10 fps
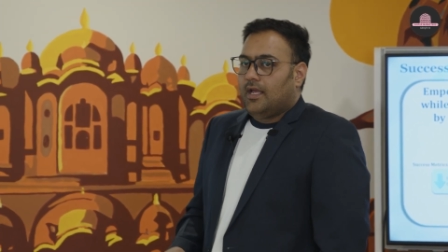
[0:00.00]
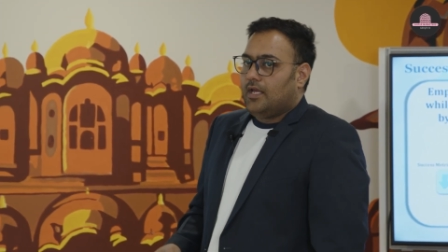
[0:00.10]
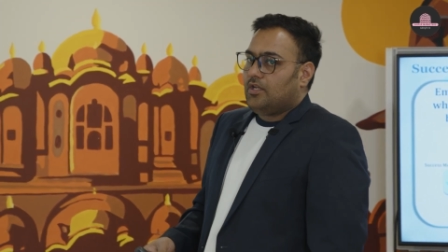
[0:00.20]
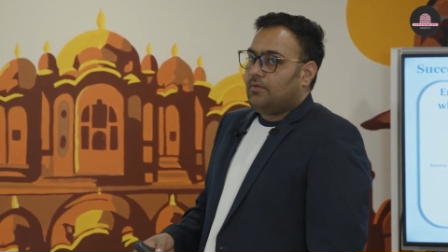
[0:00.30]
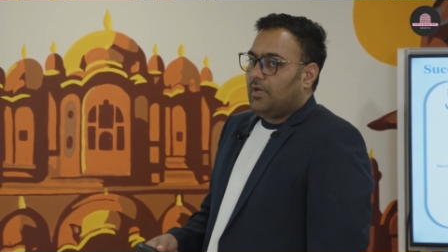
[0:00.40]

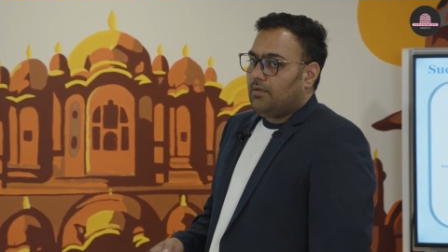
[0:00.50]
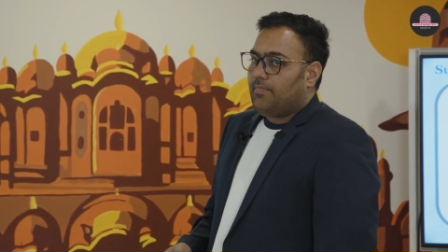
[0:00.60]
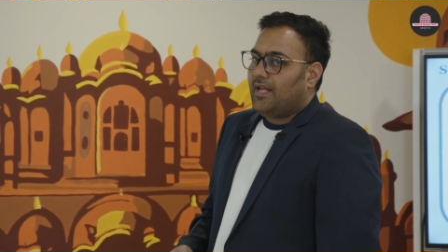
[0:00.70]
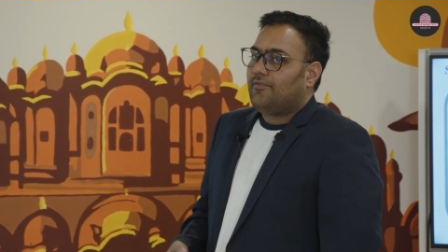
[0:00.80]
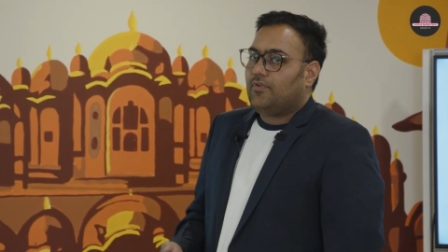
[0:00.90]
Has it been
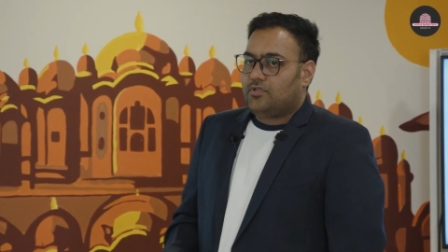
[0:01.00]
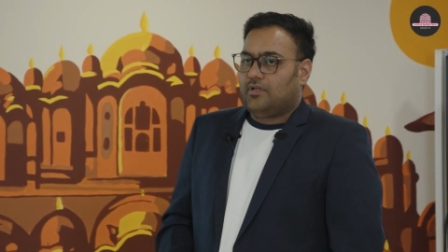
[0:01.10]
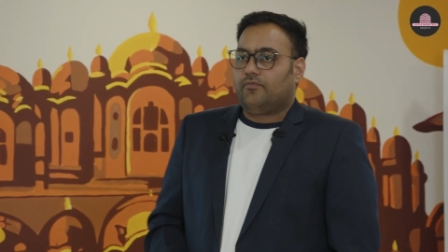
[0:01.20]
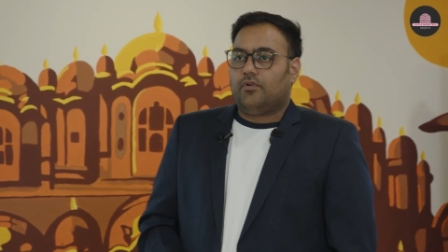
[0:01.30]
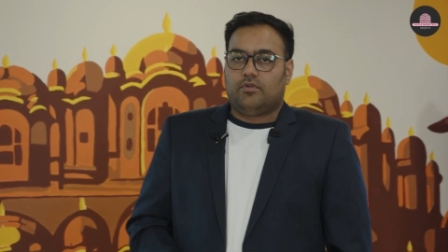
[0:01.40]

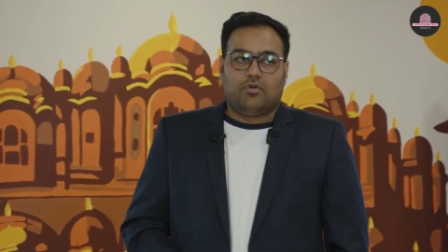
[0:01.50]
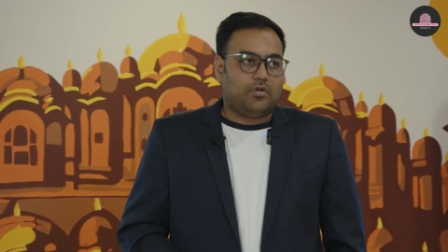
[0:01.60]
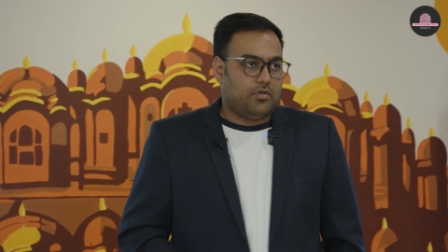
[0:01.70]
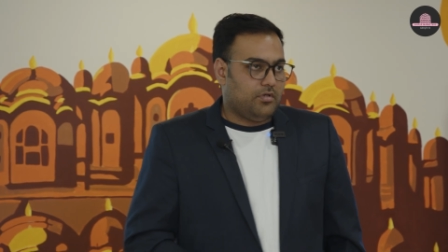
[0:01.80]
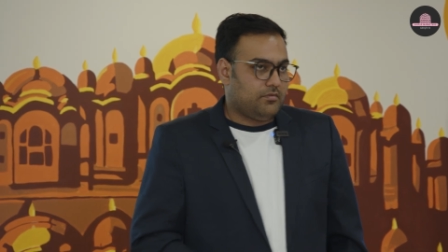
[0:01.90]
beneficial for you
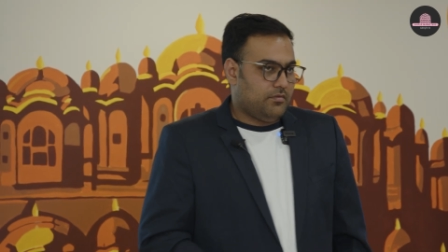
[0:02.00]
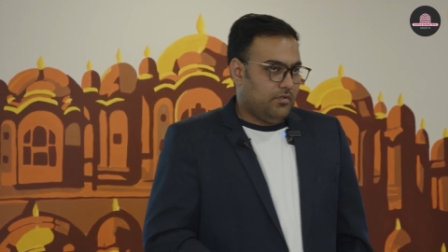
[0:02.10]
or not?